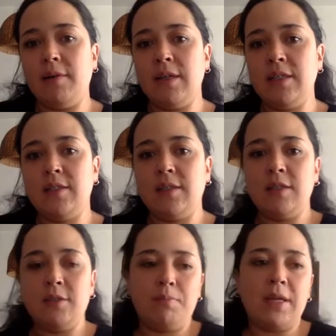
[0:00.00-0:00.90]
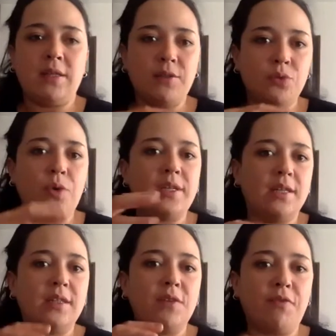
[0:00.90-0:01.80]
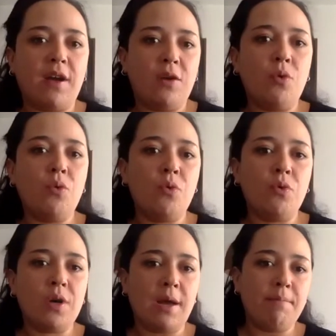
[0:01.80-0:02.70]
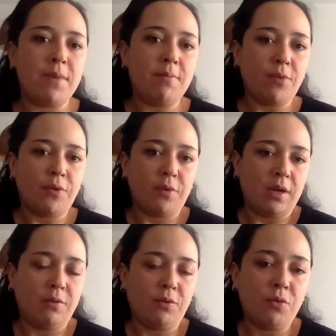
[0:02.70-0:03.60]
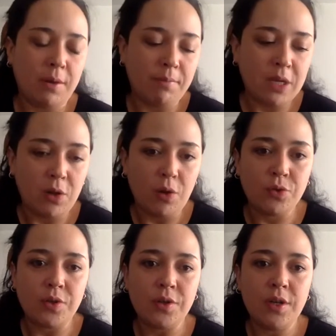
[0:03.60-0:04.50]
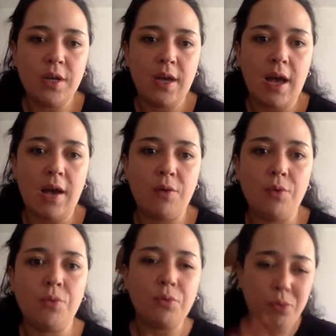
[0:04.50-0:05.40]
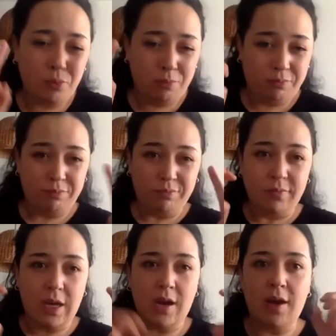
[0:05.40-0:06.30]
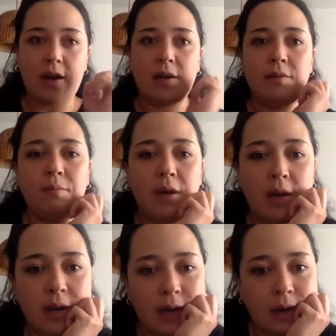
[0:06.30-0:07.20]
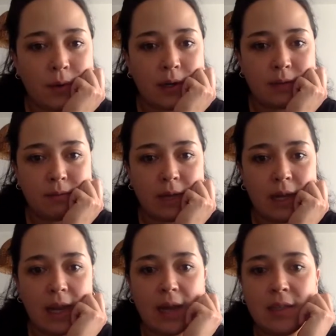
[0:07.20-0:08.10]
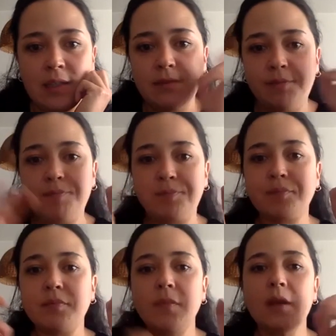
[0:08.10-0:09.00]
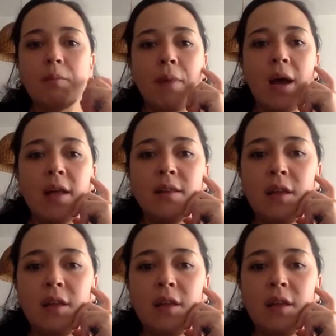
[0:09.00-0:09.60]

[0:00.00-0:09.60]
is better to identify who can be more, who can be closer, and who are our allies. but